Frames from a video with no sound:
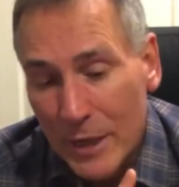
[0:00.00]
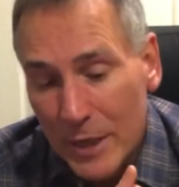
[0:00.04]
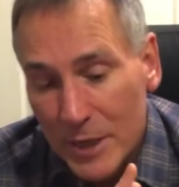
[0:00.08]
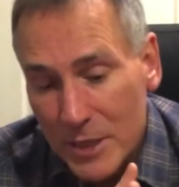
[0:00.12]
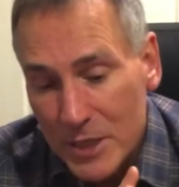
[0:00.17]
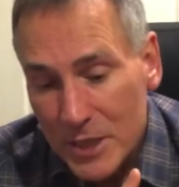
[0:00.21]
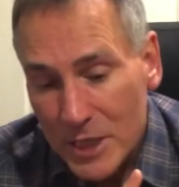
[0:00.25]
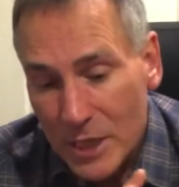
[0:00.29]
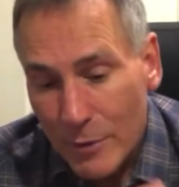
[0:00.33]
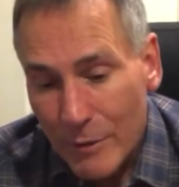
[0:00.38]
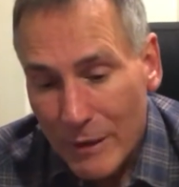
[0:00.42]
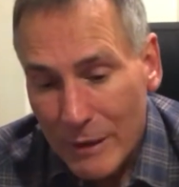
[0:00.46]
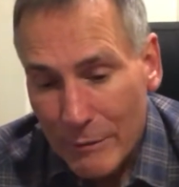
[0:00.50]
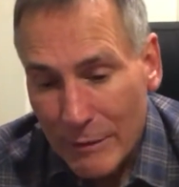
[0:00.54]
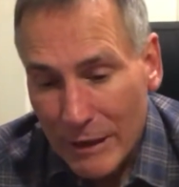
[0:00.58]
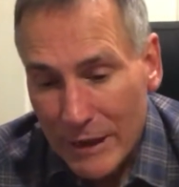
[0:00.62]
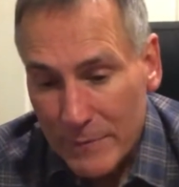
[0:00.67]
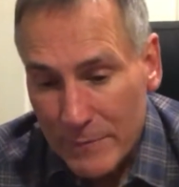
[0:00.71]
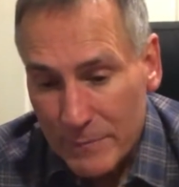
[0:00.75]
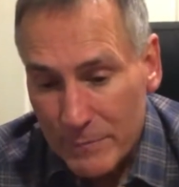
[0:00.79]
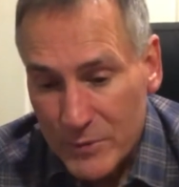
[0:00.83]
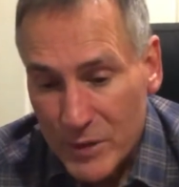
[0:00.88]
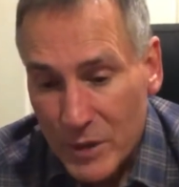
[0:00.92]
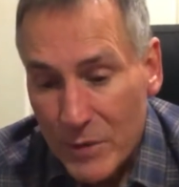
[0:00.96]
So anyway,
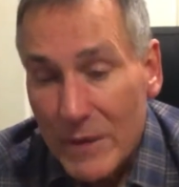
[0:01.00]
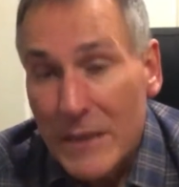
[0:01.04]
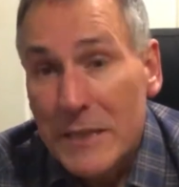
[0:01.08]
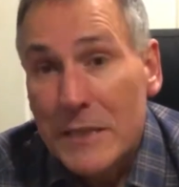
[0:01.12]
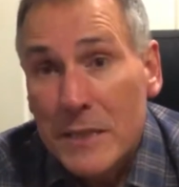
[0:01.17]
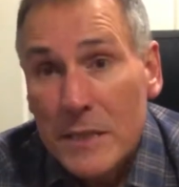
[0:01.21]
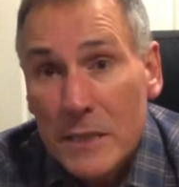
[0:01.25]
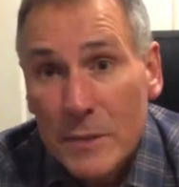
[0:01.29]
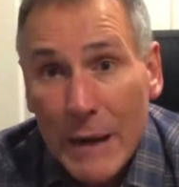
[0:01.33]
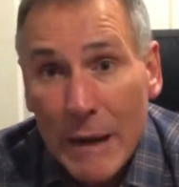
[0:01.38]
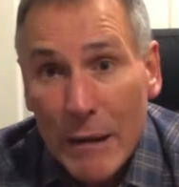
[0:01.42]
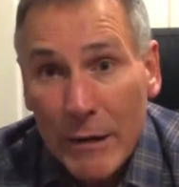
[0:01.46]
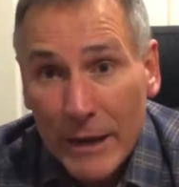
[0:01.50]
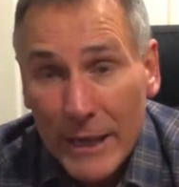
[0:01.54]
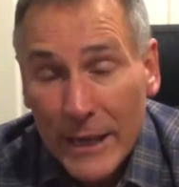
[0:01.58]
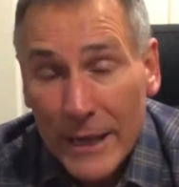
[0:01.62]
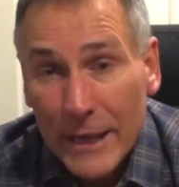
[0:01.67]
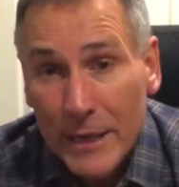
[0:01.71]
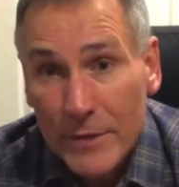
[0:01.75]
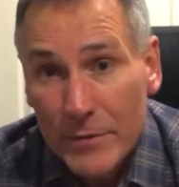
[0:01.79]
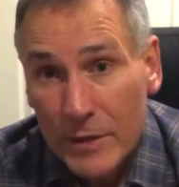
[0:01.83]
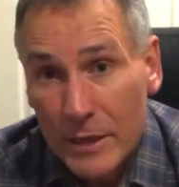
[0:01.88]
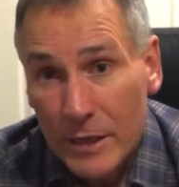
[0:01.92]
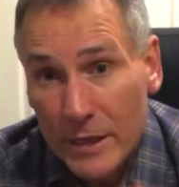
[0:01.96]
so this is about
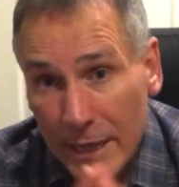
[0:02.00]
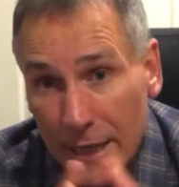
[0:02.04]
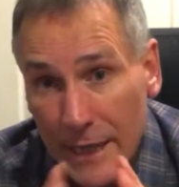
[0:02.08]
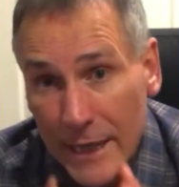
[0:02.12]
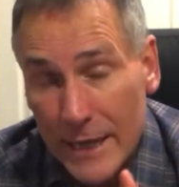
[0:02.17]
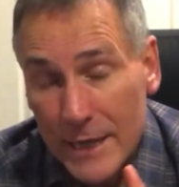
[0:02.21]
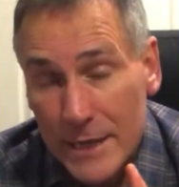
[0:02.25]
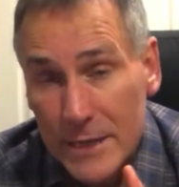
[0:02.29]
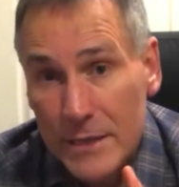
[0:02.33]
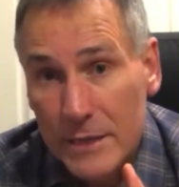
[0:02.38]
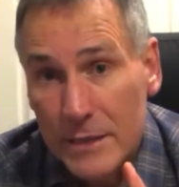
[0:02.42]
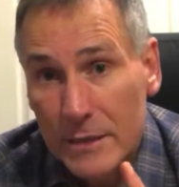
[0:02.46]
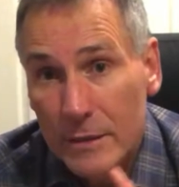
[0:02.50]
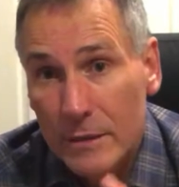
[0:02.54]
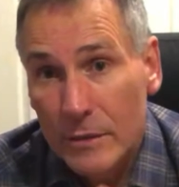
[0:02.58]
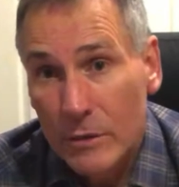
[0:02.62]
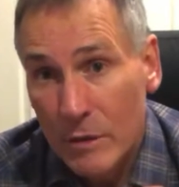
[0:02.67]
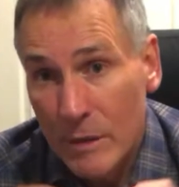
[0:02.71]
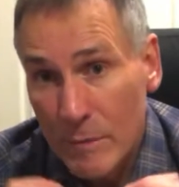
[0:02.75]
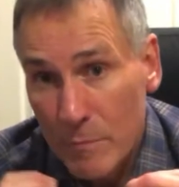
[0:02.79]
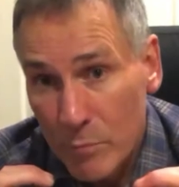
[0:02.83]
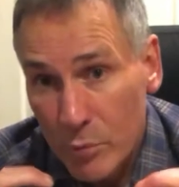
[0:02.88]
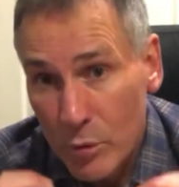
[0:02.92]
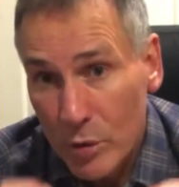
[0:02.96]
the kit,
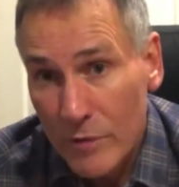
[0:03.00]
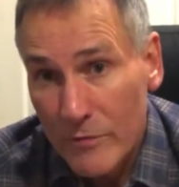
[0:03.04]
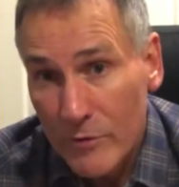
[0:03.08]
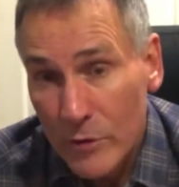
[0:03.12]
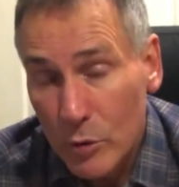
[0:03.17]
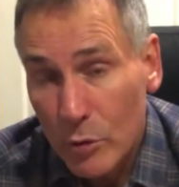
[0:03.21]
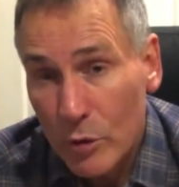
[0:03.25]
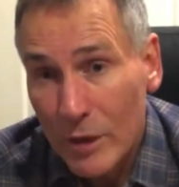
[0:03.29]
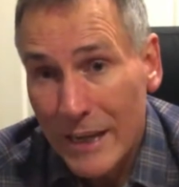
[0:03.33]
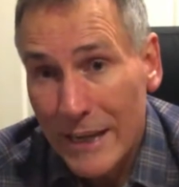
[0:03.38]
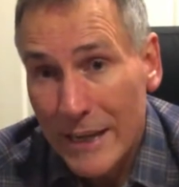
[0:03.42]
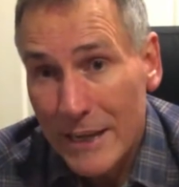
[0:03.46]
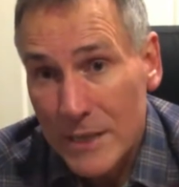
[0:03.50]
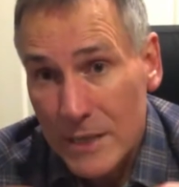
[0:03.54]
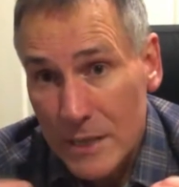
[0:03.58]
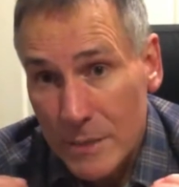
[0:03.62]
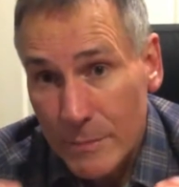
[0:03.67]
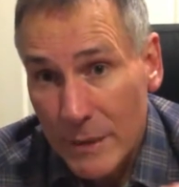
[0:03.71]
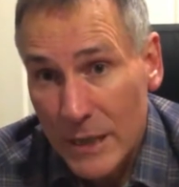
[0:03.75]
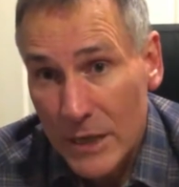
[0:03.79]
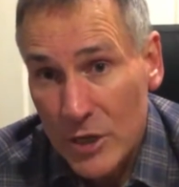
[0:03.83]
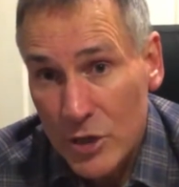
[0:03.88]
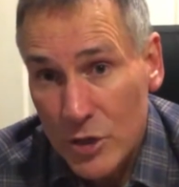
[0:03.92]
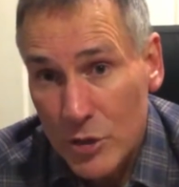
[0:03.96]
or improving your kit to
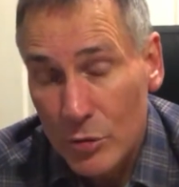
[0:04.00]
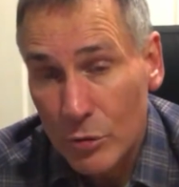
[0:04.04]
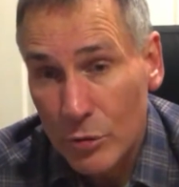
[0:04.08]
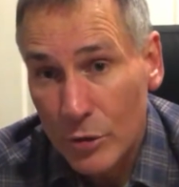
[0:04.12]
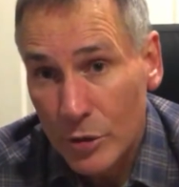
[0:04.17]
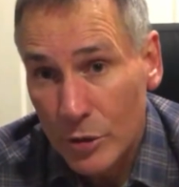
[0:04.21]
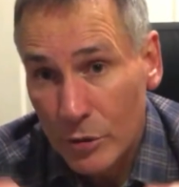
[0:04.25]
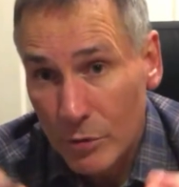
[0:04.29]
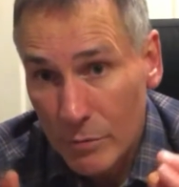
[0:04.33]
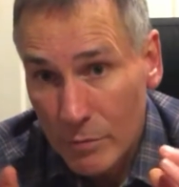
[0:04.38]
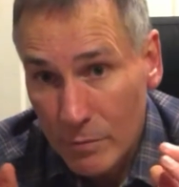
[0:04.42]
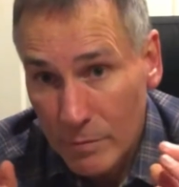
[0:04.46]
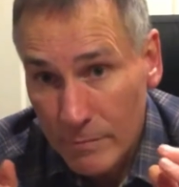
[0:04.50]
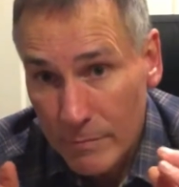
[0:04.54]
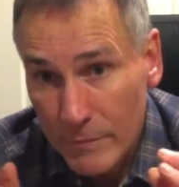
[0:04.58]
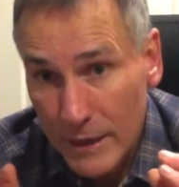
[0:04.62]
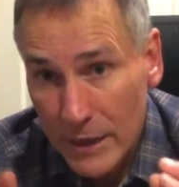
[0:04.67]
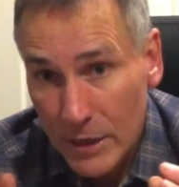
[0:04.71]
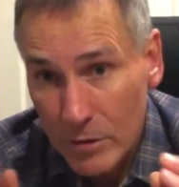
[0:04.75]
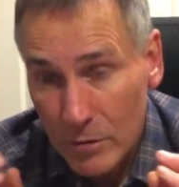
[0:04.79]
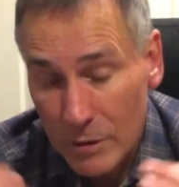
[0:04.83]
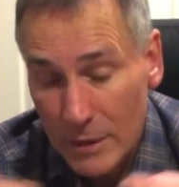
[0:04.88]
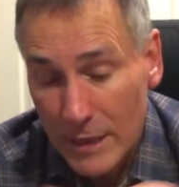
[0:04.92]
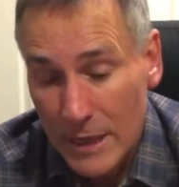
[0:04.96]
make sure you
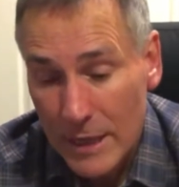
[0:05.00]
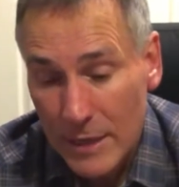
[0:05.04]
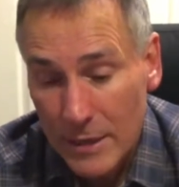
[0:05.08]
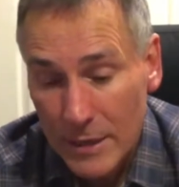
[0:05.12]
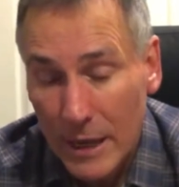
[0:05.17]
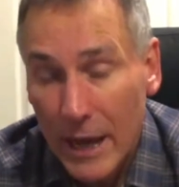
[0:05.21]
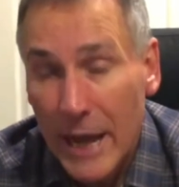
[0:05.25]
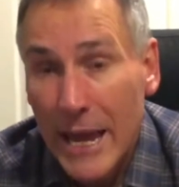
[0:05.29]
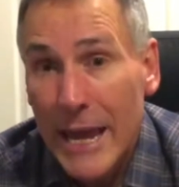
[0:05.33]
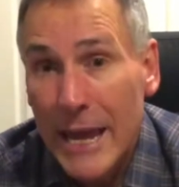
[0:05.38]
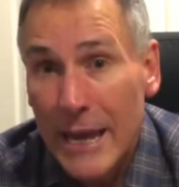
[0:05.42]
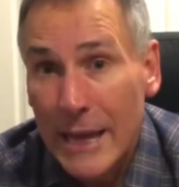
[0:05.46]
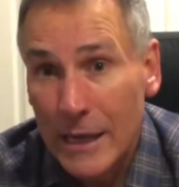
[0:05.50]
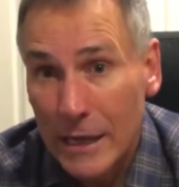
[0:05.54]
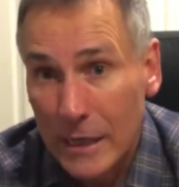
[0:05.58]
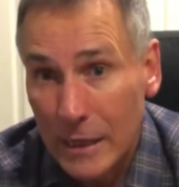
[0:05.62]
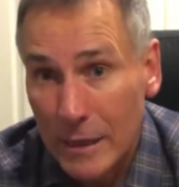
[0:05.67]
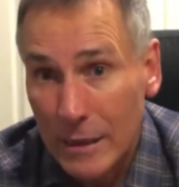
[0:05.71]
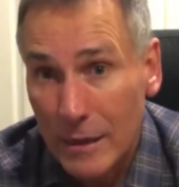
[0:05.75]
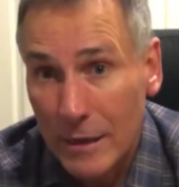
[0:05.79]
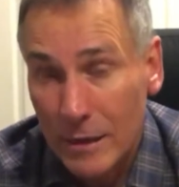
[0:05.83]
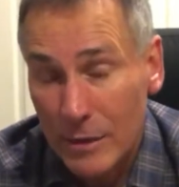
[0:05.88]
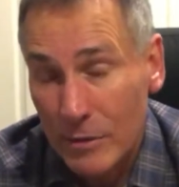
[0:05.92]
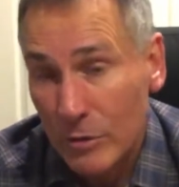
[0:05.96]
make your air
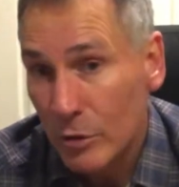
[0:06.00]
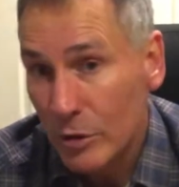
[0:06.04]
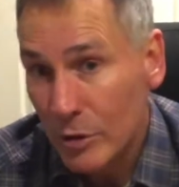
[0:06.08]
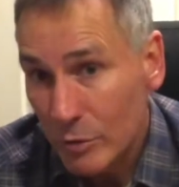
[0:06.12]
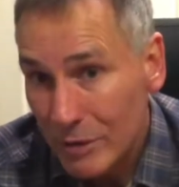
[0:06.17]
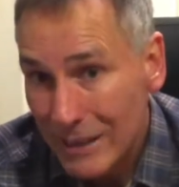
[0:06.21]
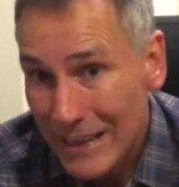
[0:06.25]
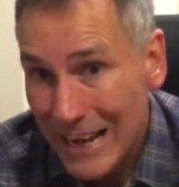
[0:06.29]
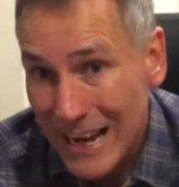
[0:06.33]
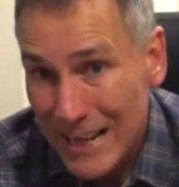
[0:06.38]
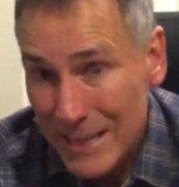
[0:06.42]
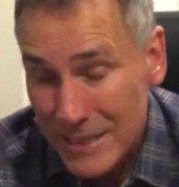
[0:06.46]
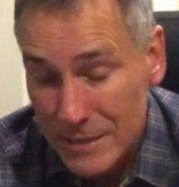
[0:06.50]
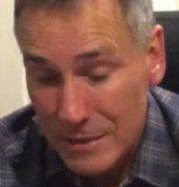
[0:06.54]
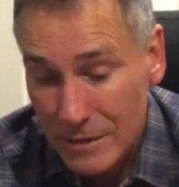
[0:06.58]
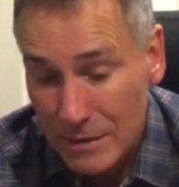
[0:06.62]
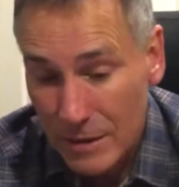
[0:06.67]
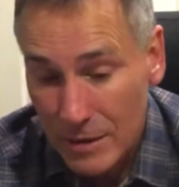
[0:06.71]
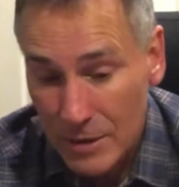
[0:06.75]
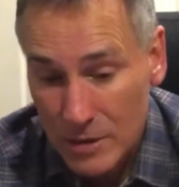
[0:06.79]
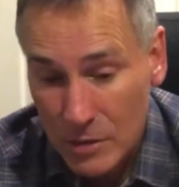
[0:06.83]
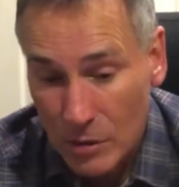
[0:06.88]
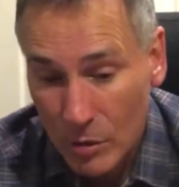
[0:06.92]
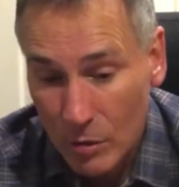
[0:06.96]
or your gas
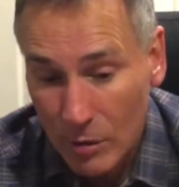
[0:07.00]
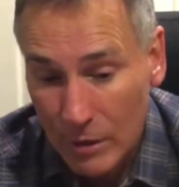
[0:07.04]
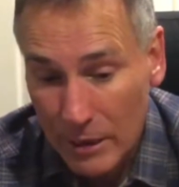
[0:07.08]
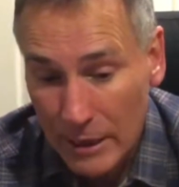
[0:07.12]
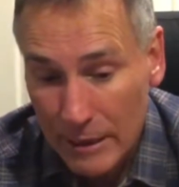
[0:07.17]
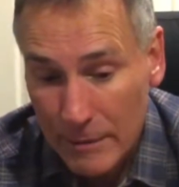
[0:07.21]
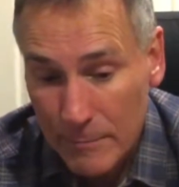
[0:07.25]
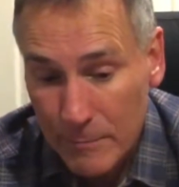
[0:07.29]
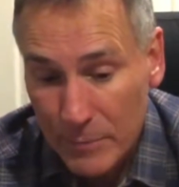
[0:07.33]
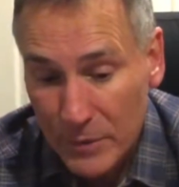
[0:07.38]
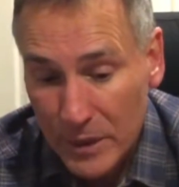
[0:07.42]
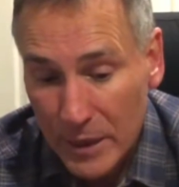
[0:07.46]
last longer.